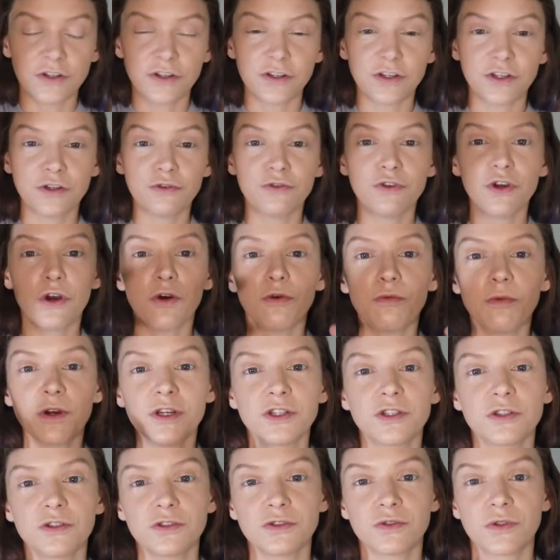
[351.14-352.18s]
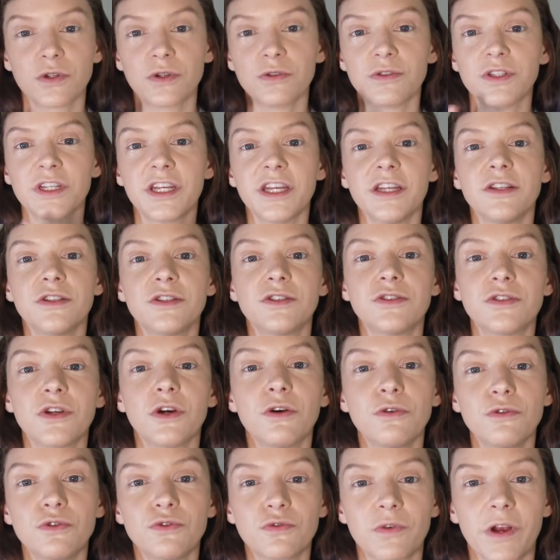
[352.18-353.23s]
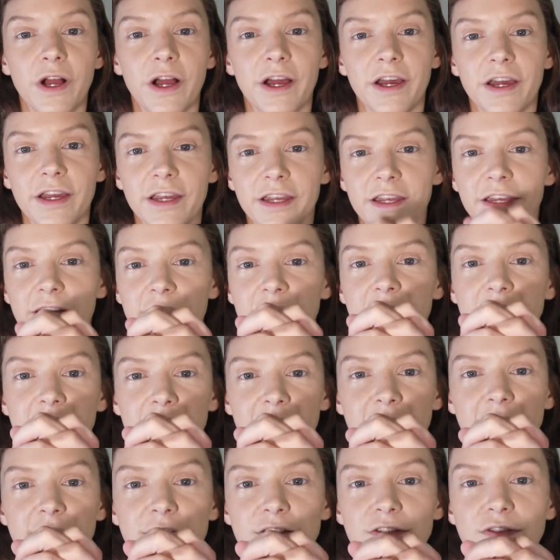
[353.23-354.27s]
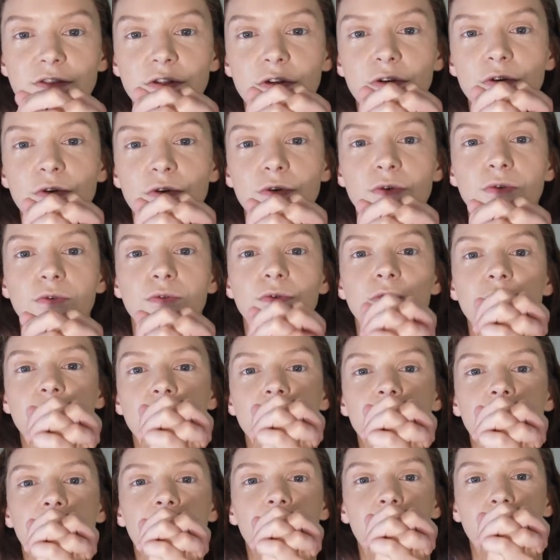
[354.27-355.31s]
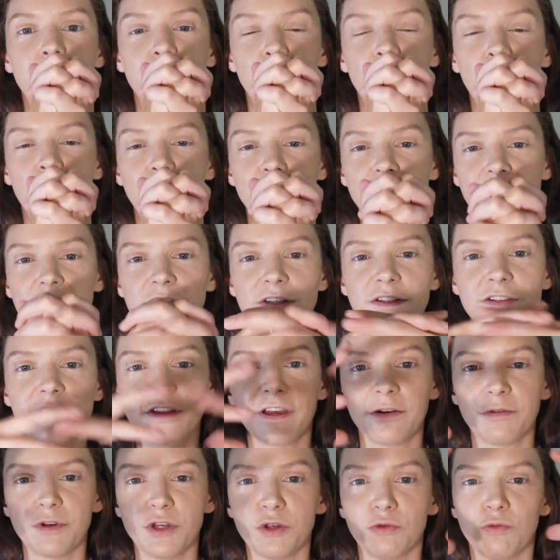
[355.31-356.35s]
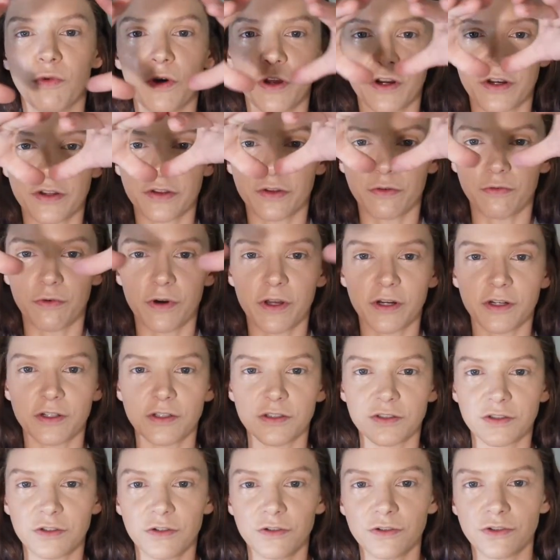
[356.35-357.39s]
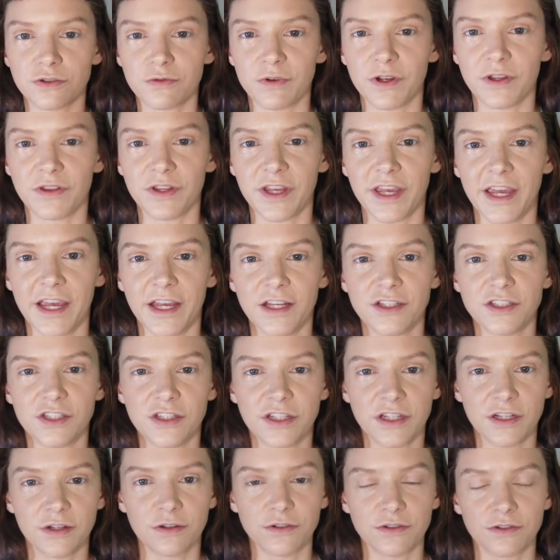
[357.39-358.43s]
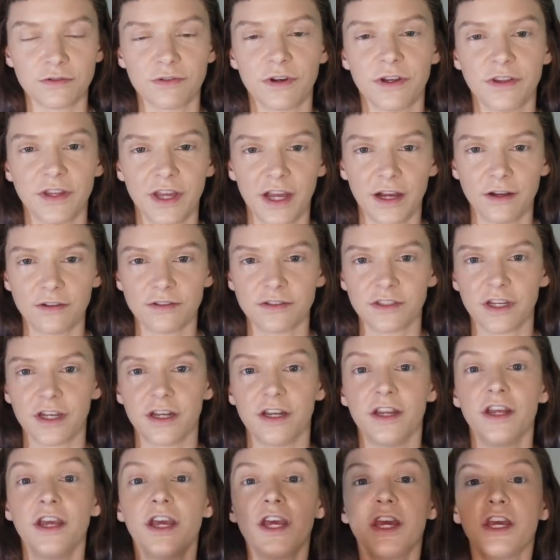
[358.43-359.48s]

You don't want your soil to get so dry and so hardened that when you water, the water just goes around the edge and then goes around the outside.